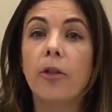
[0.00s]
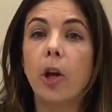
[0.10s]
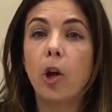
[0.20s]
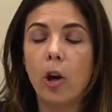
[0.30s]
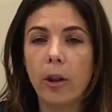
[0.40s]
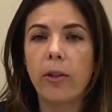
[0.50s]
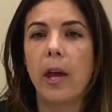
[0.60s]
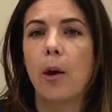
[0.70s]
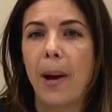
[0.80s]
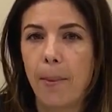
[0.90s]
The good
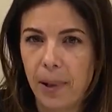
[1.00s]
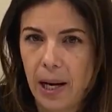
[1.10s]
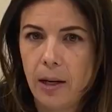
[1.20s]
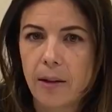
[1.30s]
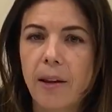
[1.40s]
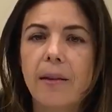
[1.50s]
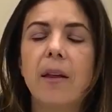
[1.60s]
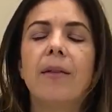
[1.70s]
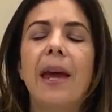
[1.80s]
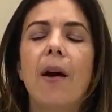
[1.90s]
thing about platelets is
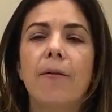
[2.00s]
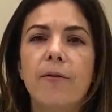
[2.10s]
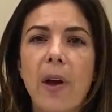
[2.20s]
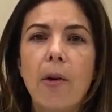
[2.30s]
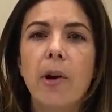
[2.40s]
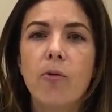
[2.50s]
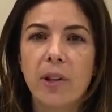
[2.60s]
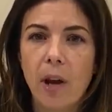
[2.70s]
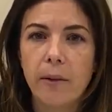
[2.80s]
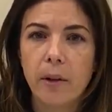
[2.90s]
that they are very
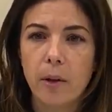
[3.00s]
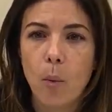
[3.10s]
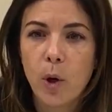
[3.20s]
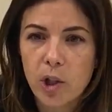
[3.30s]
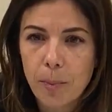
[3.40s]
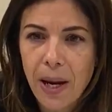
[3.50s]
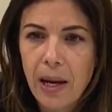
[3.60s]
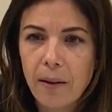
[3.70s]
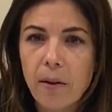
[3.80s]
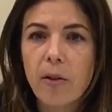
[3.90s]
redundant, which
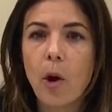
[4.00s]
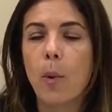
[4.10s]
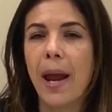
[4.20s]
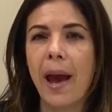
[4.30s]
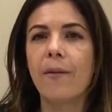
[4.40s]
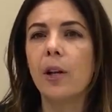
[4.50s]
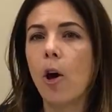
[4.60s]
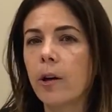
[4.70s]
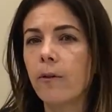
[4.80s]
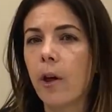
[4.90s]
means that we have a
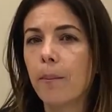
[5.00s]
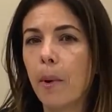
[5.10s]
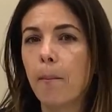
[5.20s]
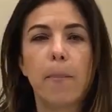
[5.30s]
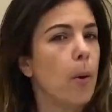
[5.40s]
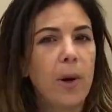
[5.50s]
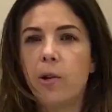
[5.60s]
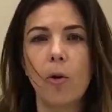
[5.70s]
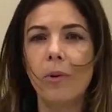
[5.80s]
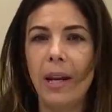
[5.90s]
lot of them, but we don't